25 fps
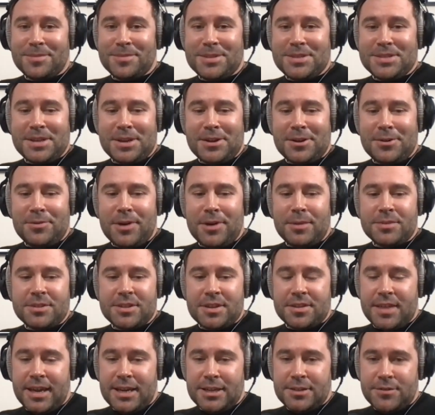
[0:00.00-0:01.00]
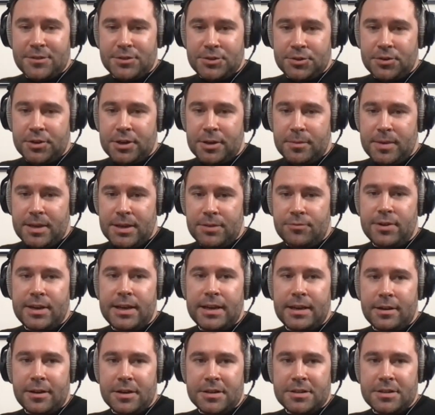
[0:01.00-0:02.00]
So thanks for joining me, and
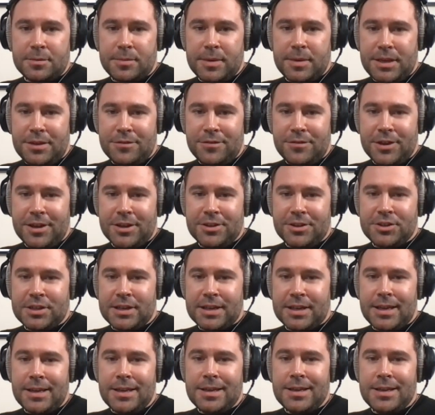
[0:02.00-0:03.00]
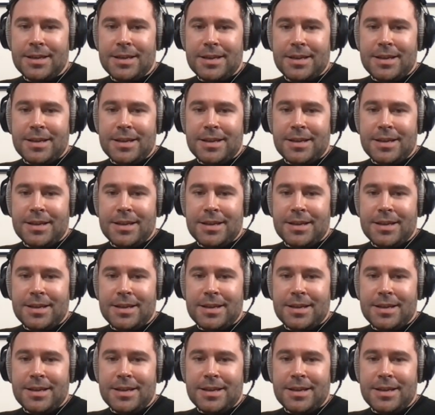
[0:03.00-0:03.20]
really nice to meet you virtually.